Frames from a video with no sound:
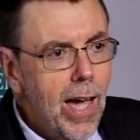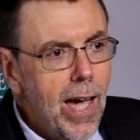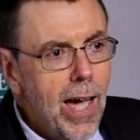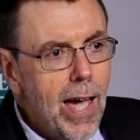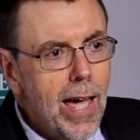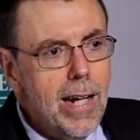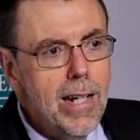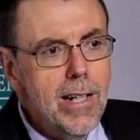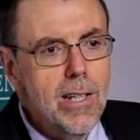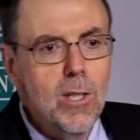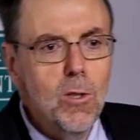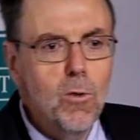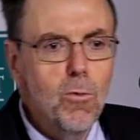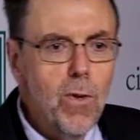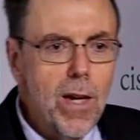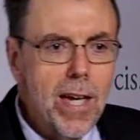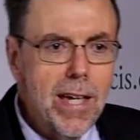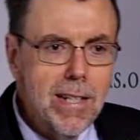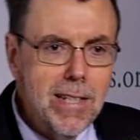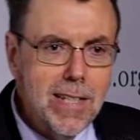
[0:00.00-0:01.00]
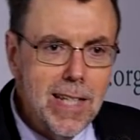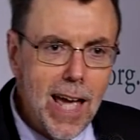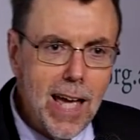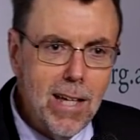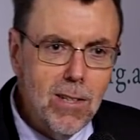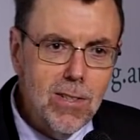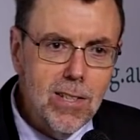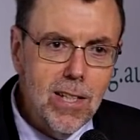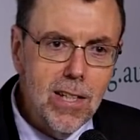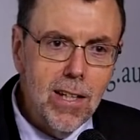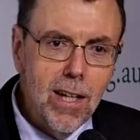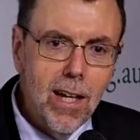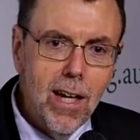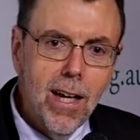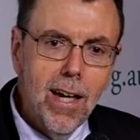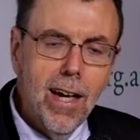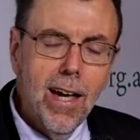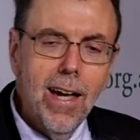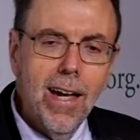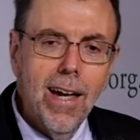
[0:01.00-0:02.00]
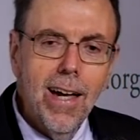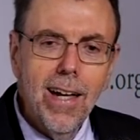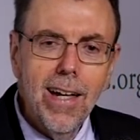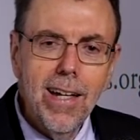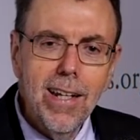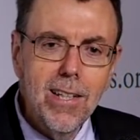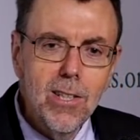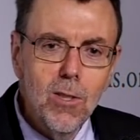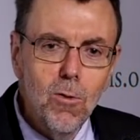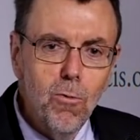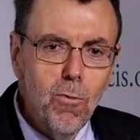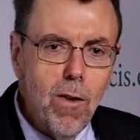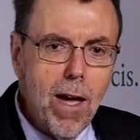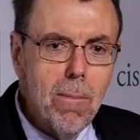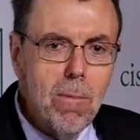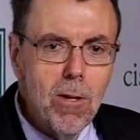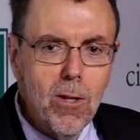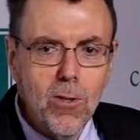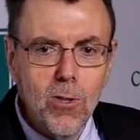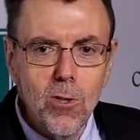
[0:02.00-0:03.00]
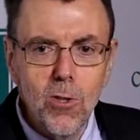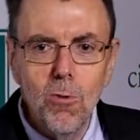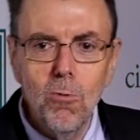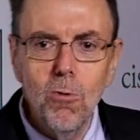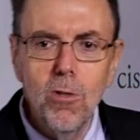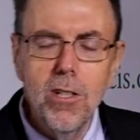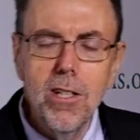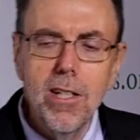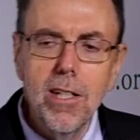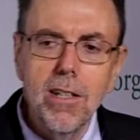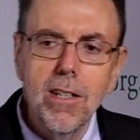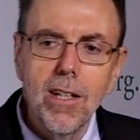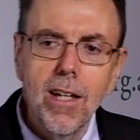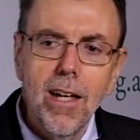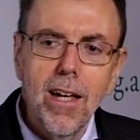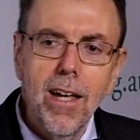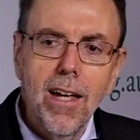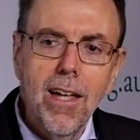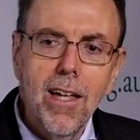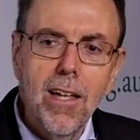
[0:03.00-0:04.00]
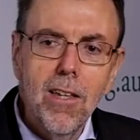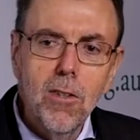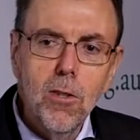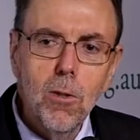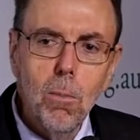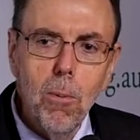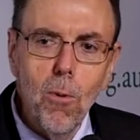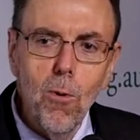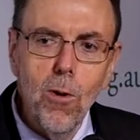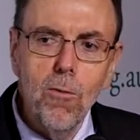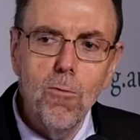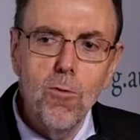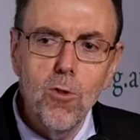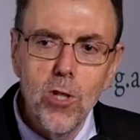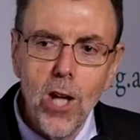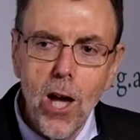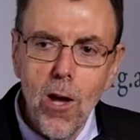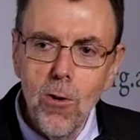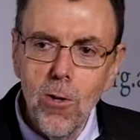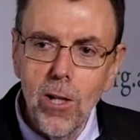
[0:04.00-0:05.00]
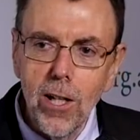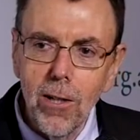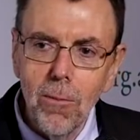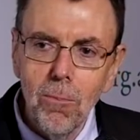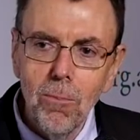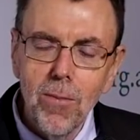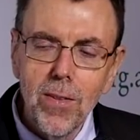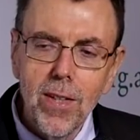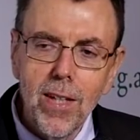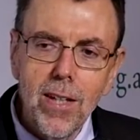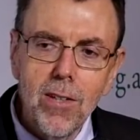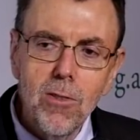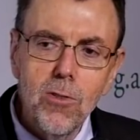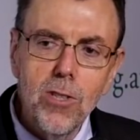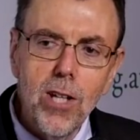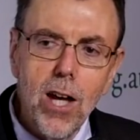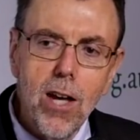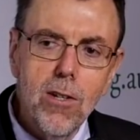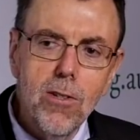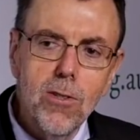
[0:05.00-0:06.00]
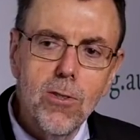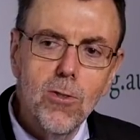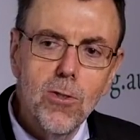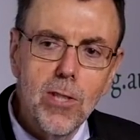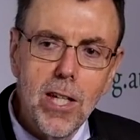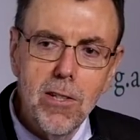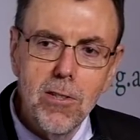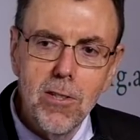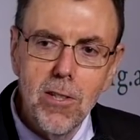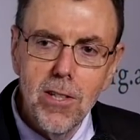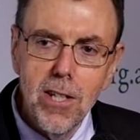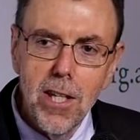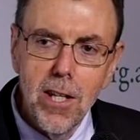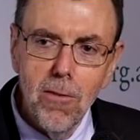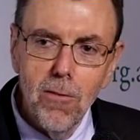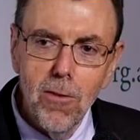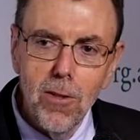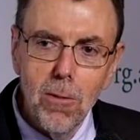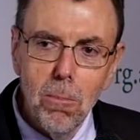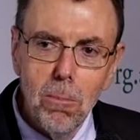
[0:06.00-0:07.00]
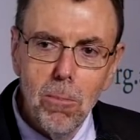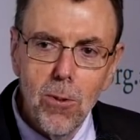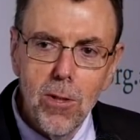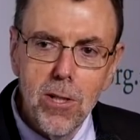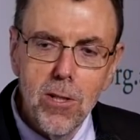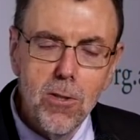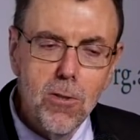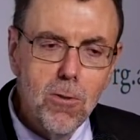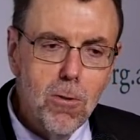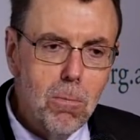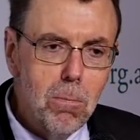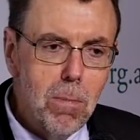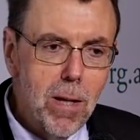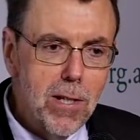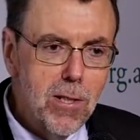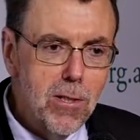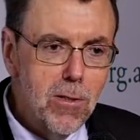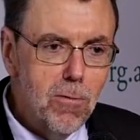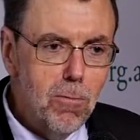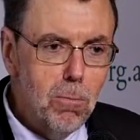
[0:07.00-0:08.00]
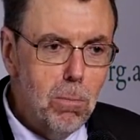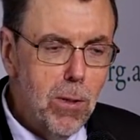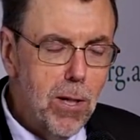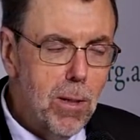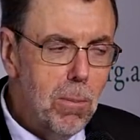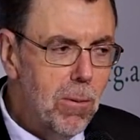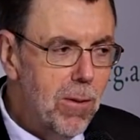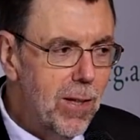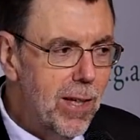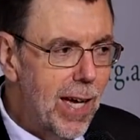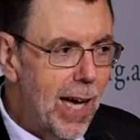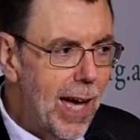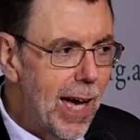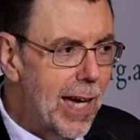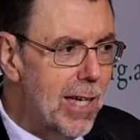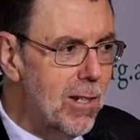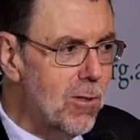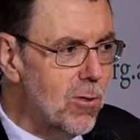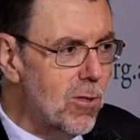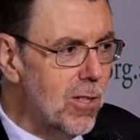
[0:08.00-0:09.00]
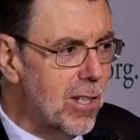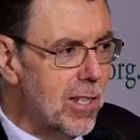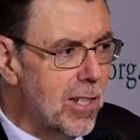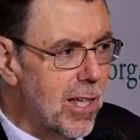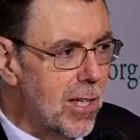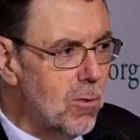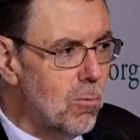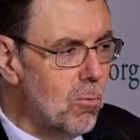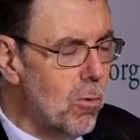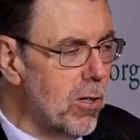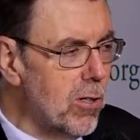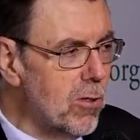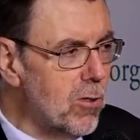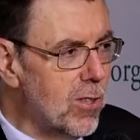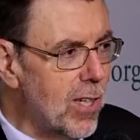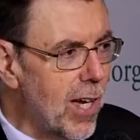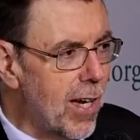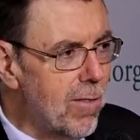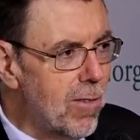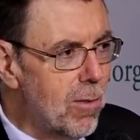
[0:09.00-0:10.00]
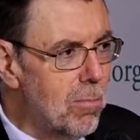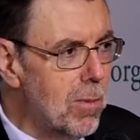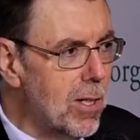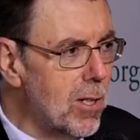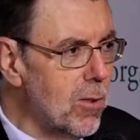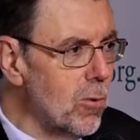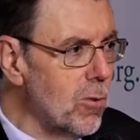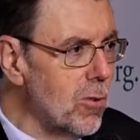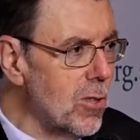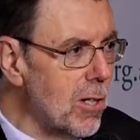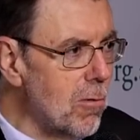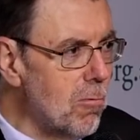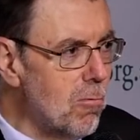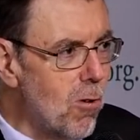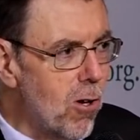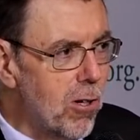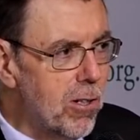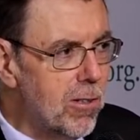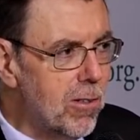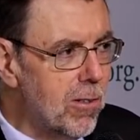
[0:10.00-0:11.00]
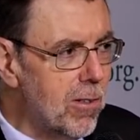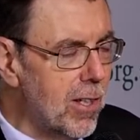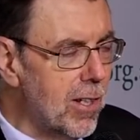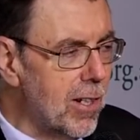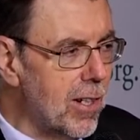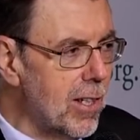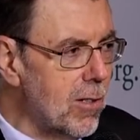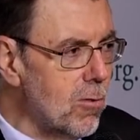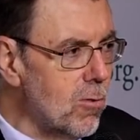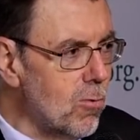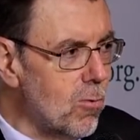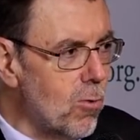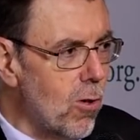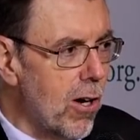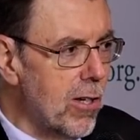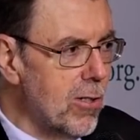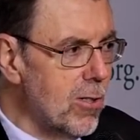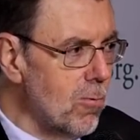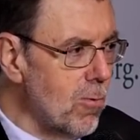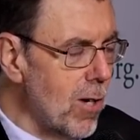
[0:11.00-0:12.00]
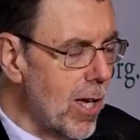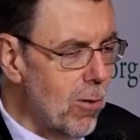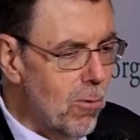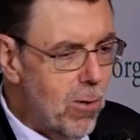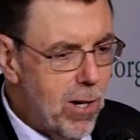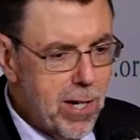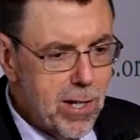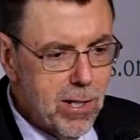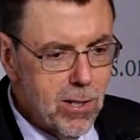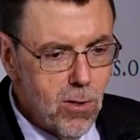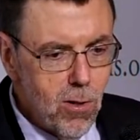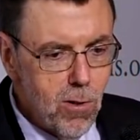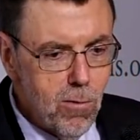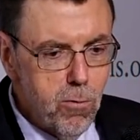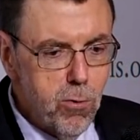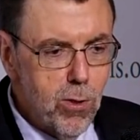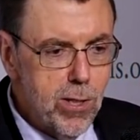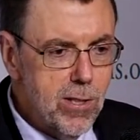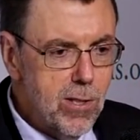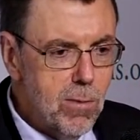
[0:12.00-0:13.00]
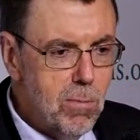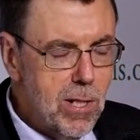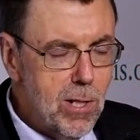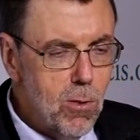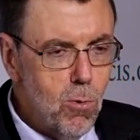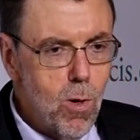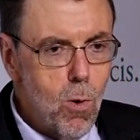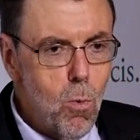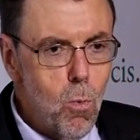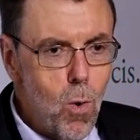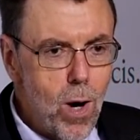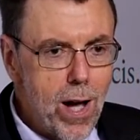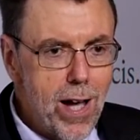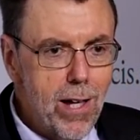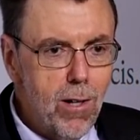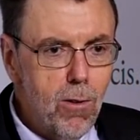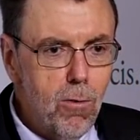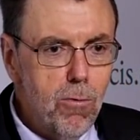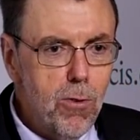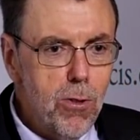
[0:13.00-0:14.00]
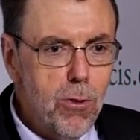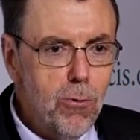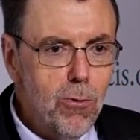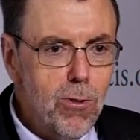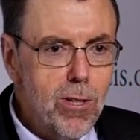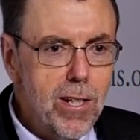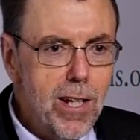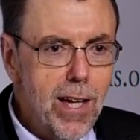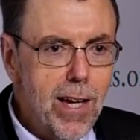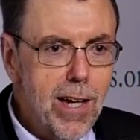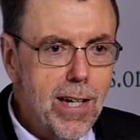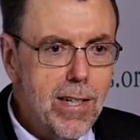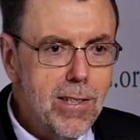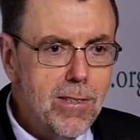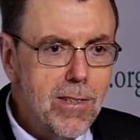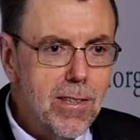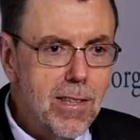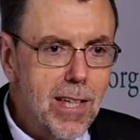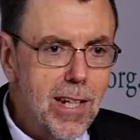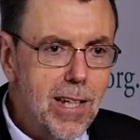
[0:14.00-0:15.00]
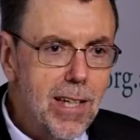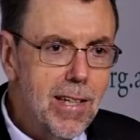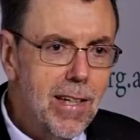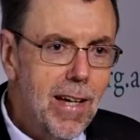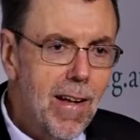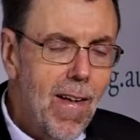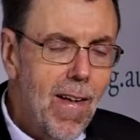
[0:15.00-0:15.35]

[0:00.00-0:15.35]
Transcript: And it is fantastic. It is fabulous to read. The book of Jonah. Jonah's sent to Nineveh to preach to a bunch of people he hates, and he doesn't want to save them because they're rotten, and he tries to run away, and God flings him into a whale for 3 days, and then he